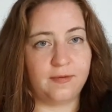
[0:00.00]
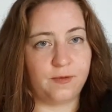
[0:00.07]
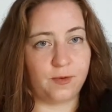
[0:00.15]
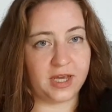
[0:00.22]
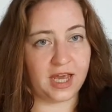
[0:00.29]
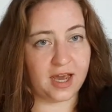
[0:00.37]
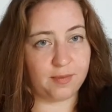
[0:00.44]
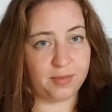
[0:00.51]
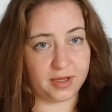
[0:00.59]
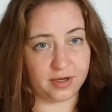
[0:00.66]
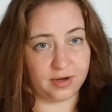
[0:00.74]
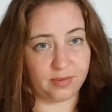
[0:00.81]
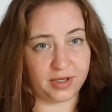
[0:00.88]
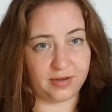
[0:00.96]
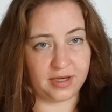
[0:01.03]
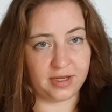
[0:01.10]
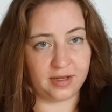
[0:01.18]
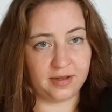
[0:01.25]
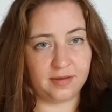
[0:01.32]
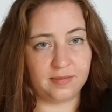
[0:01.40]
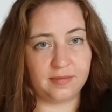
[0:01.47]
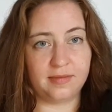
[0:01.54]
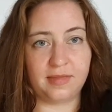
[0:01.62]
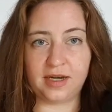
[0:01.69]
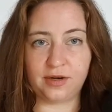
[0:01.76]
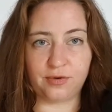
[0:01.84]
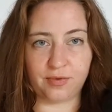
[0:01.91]
vocabulary building,
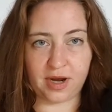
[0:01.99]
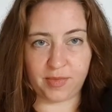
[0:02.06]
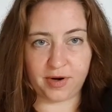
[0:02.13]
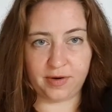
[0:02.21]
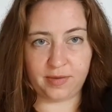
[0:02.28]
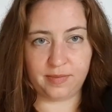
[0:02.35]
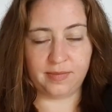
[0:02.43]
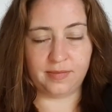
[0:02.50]
and grammar.